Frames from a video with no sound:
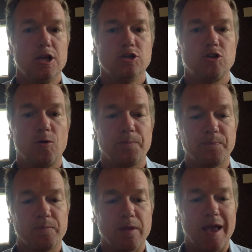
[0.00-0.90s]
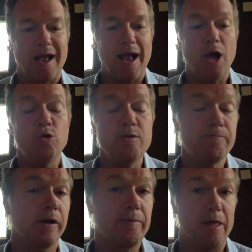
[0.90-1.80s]
So, how do we
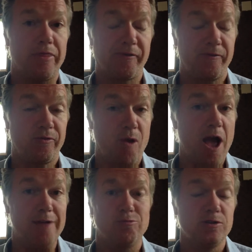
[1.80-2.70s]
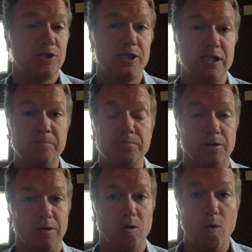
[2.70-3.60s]
bring about Thrive? Well, it's
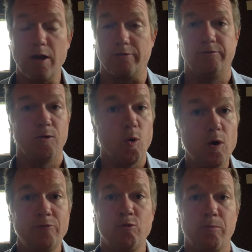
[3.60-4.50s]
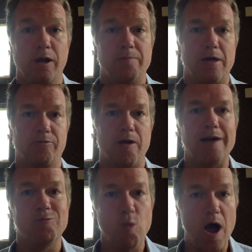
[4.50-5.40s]
simple. OIF. OIF will bring about
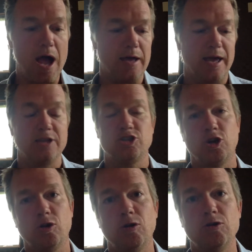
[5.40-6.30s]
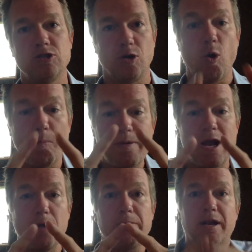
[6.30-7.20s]
Thrive. Why? It turns the whole
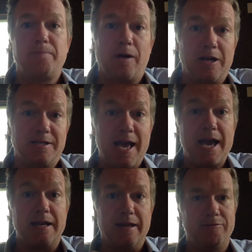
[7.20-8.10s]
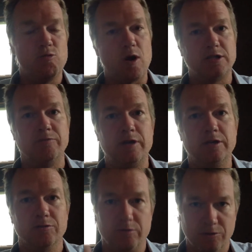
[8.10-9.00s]
pyramid up on its head. If you watch the
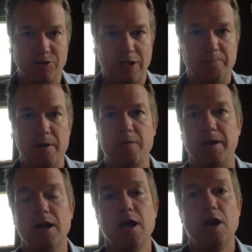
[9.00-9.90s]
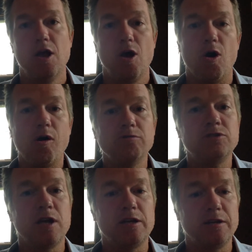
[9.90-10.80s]
video, you'll see the pyramid. All of a
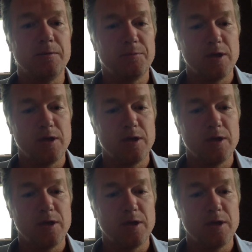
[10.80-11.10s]
sudden,